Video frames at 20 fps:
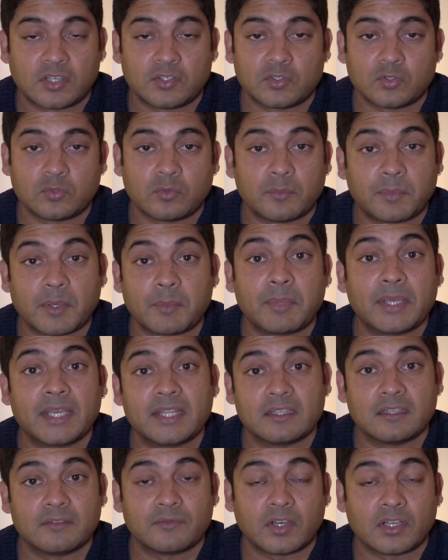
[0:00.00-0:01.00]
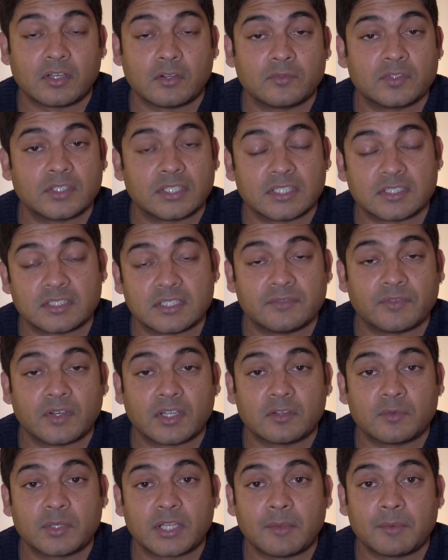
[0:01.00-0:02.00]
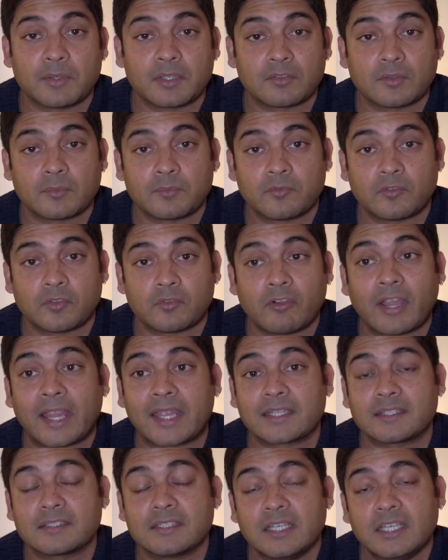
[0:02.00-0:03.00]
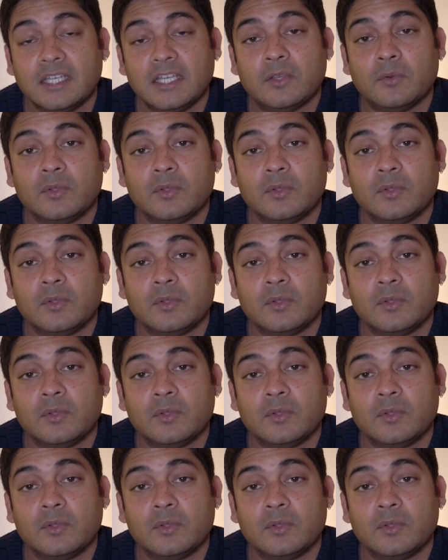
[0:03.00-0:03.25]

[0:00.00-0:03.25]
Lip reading: Dinosaur were a bit bigger than Nirvana, obviously, because Nirvana were coming up through the ranks,